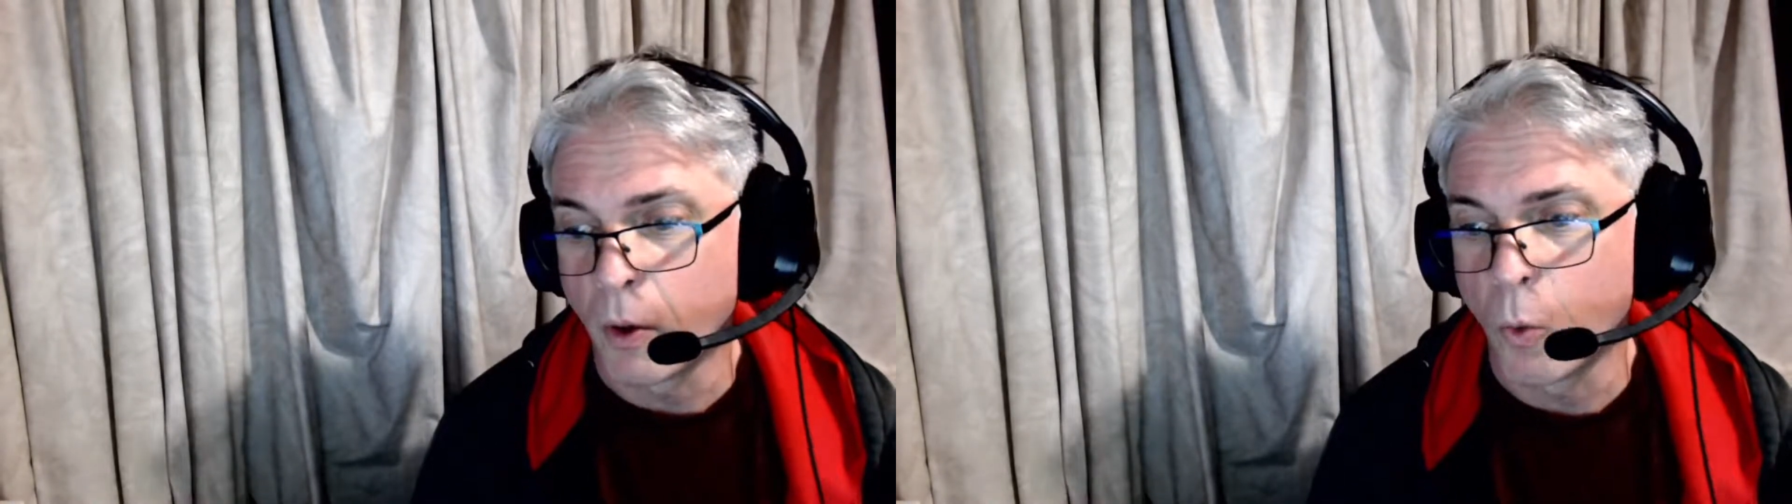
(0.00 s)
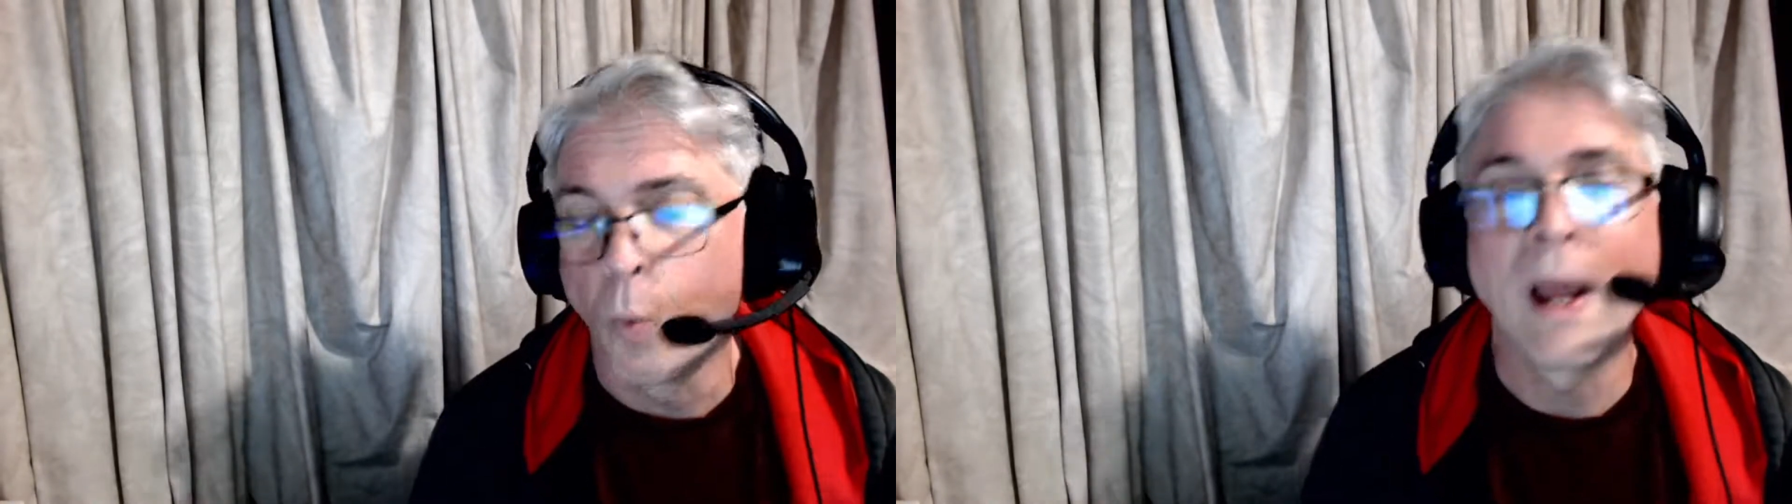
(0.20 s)

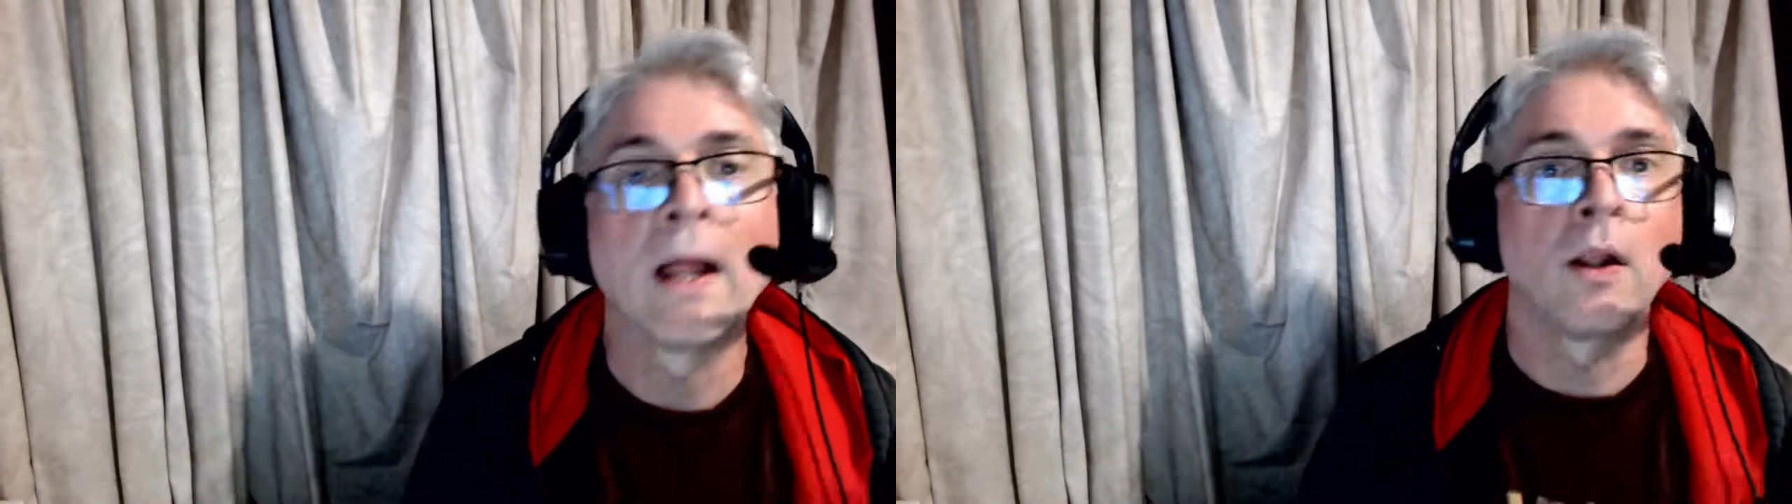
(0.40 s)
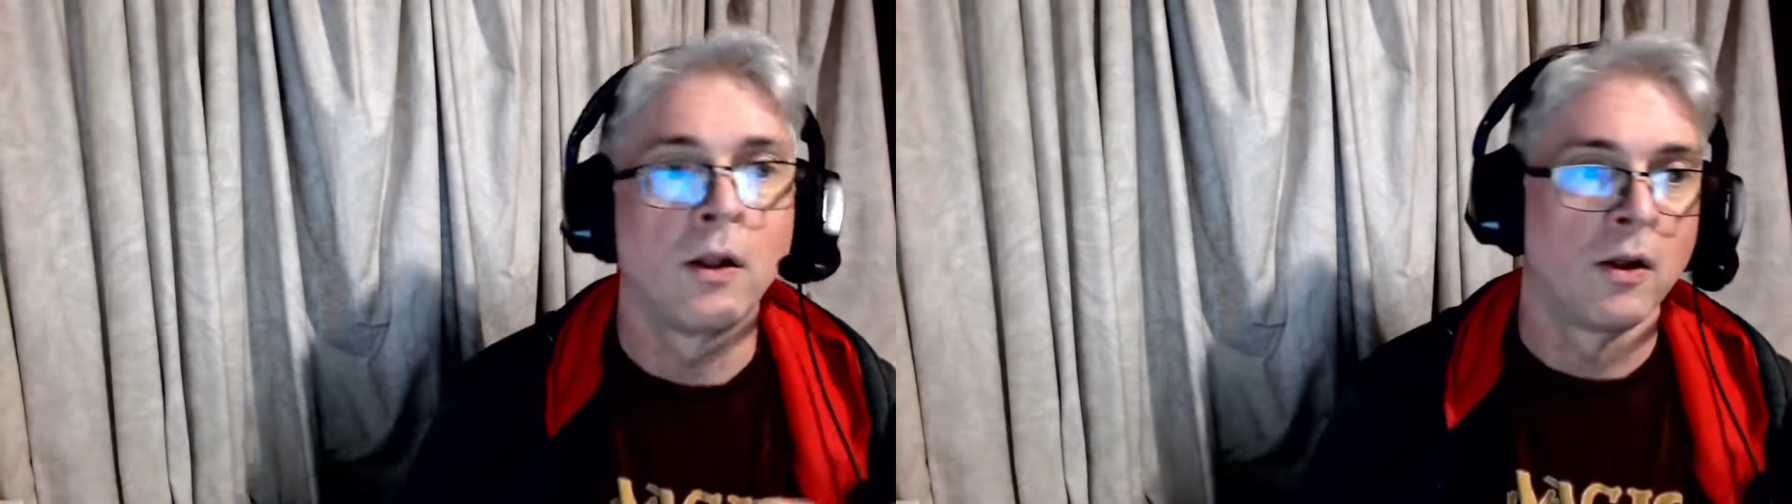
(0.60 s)

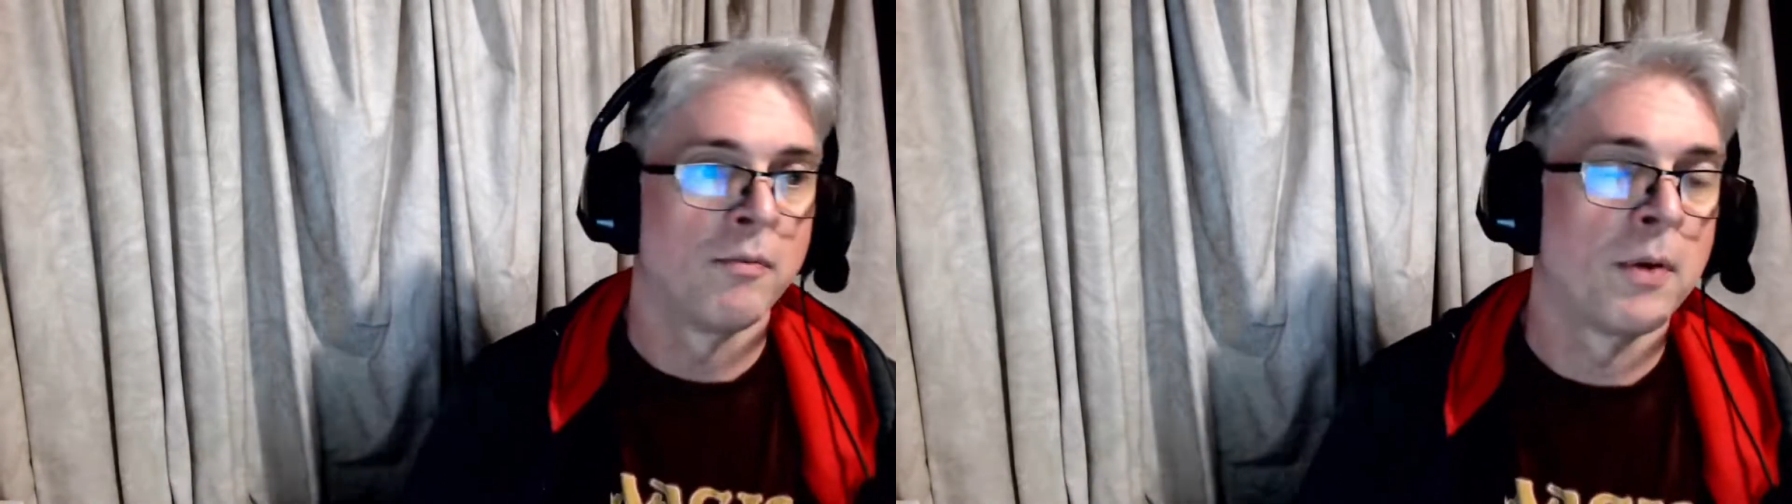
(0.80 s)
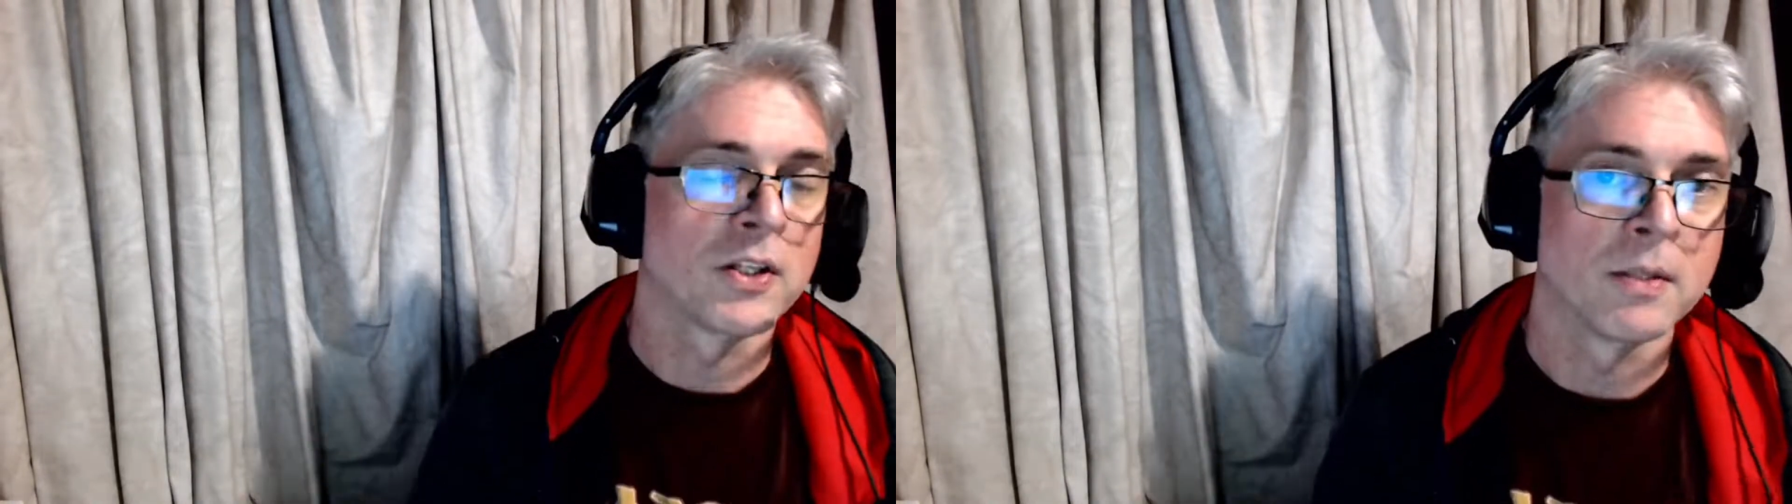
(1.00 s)
well of
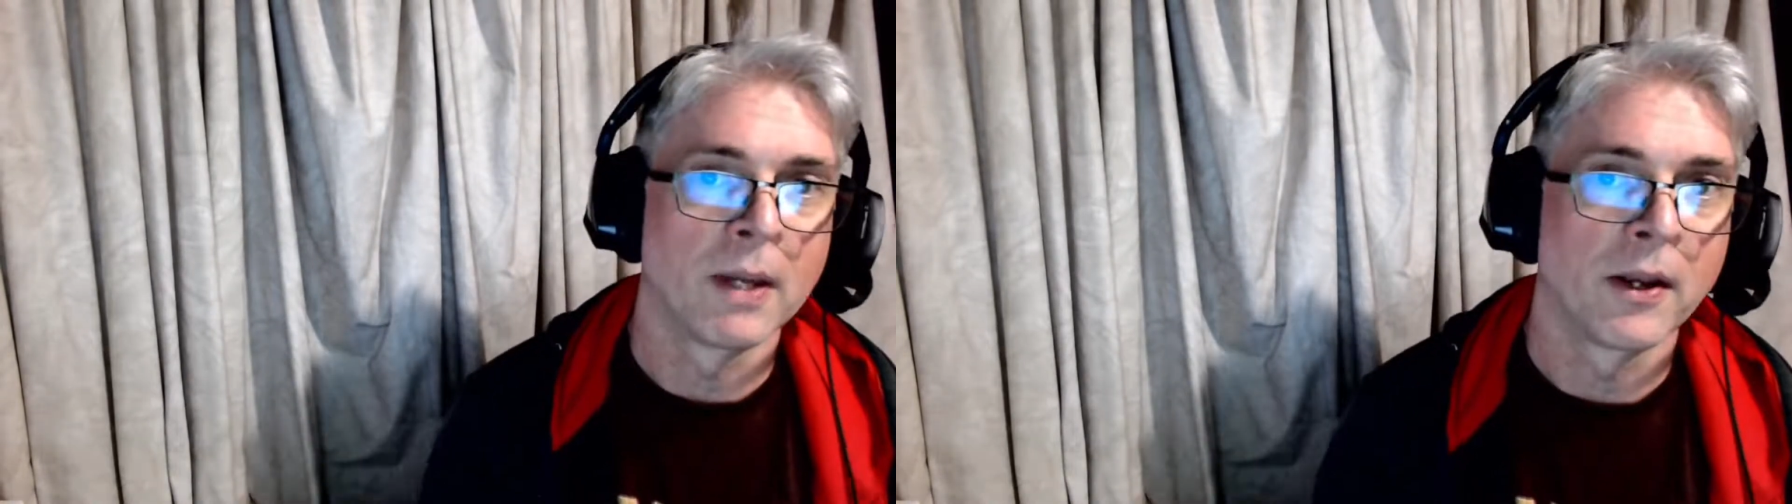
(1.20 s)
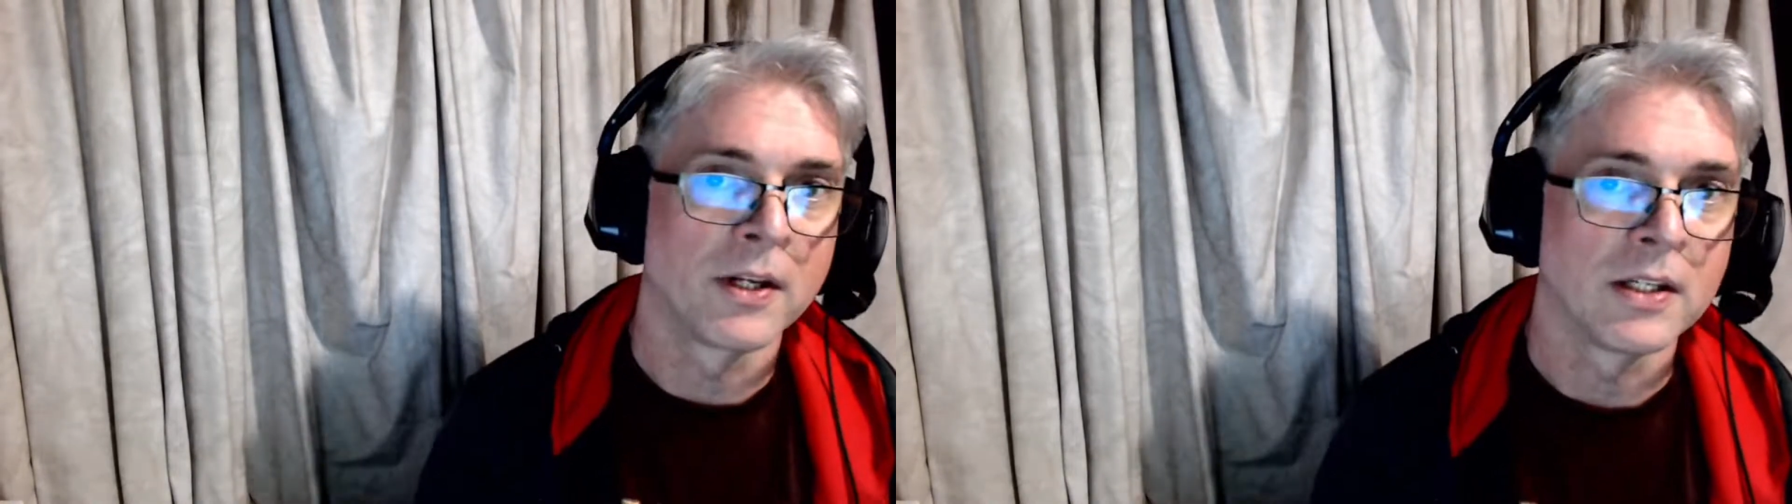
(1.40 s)

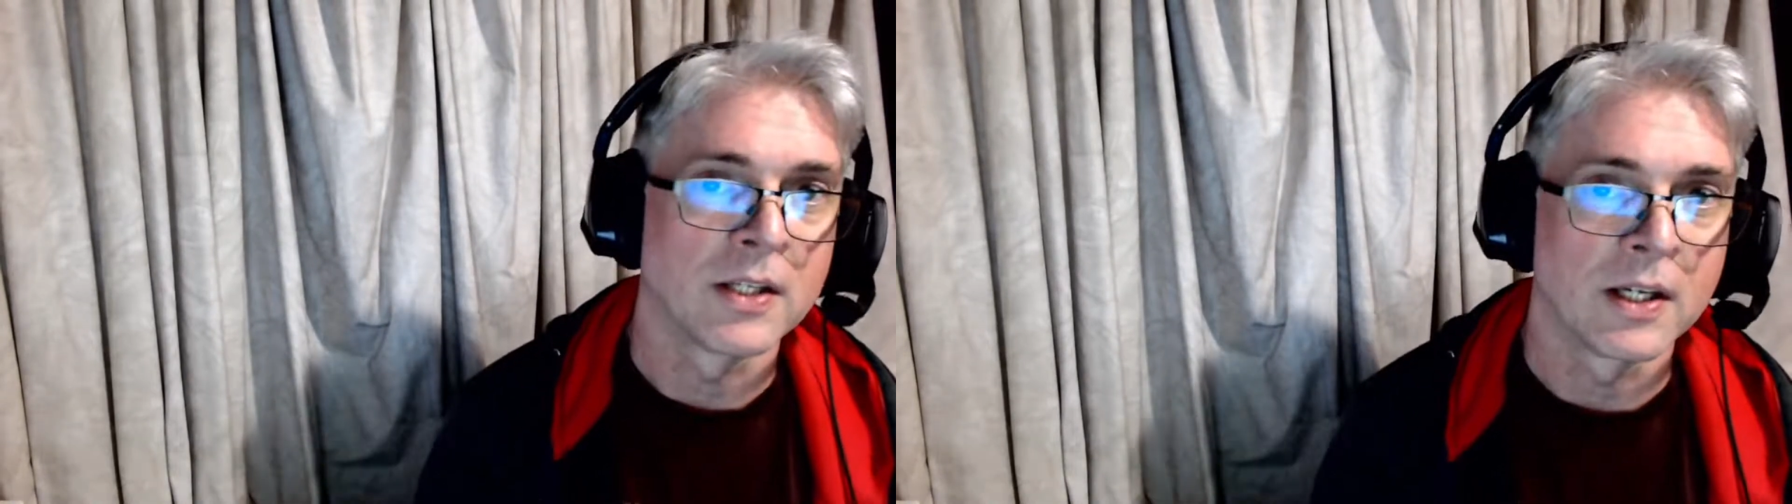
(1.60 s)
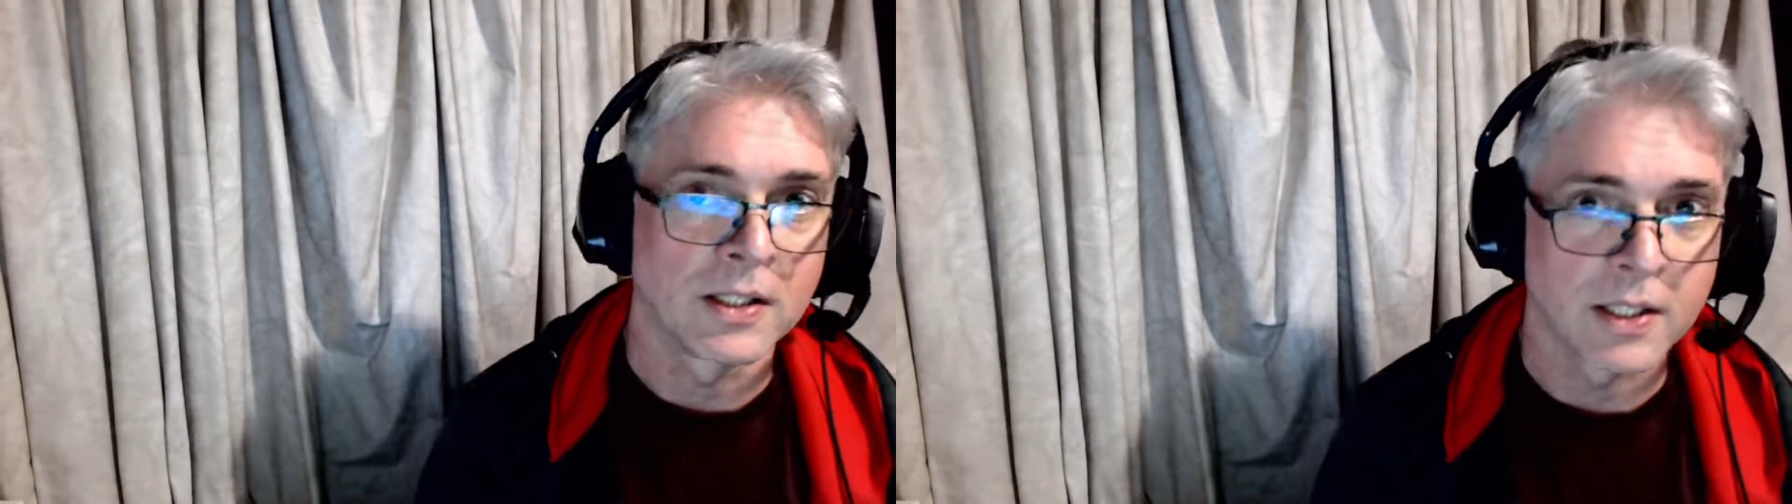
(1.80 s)
possibilities
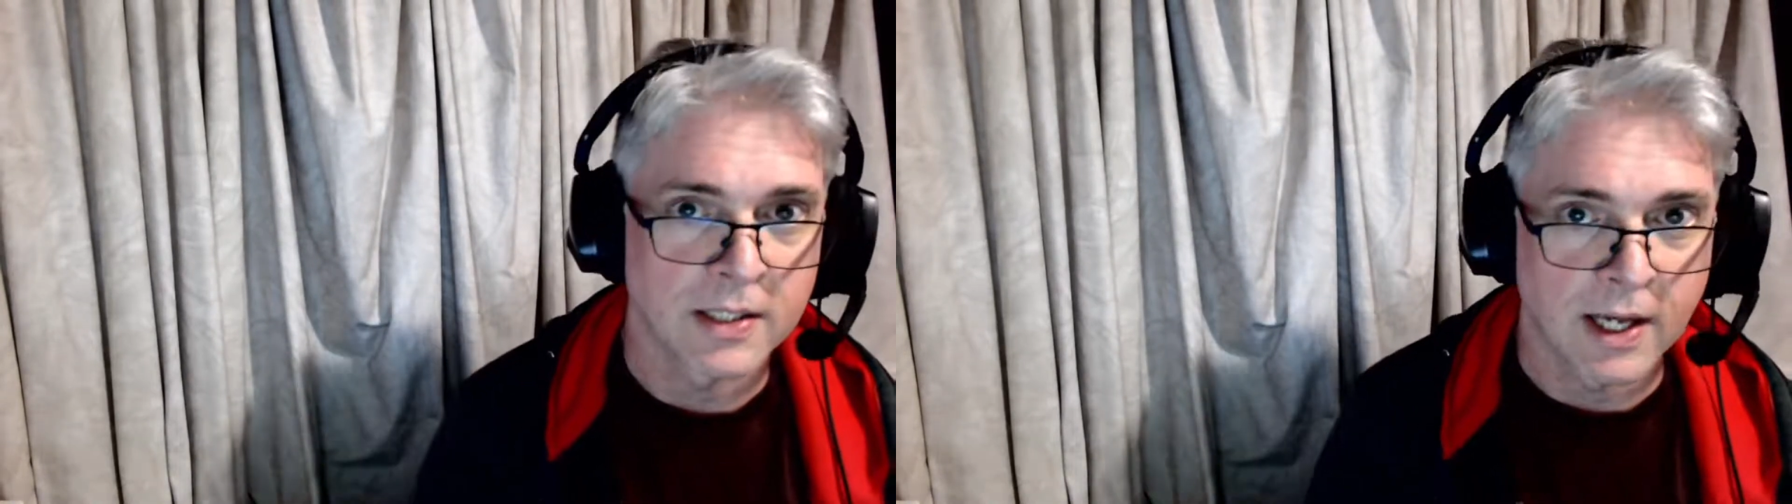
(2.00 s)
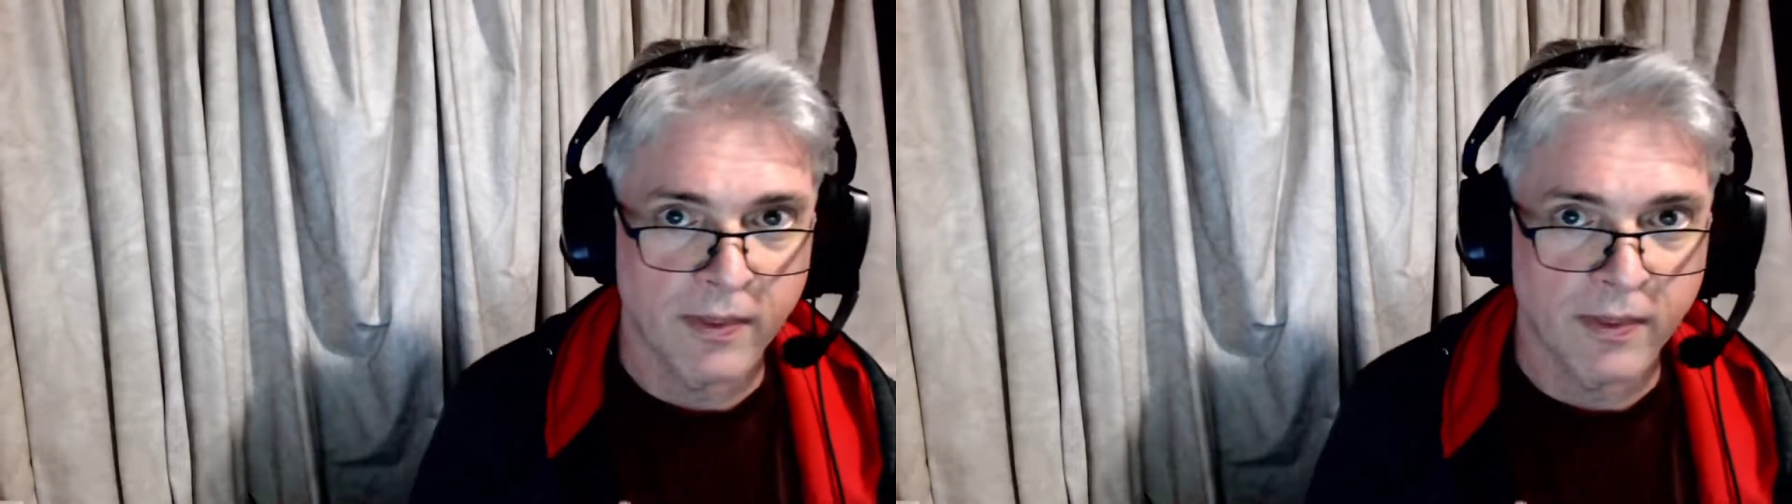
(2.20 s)
that exists out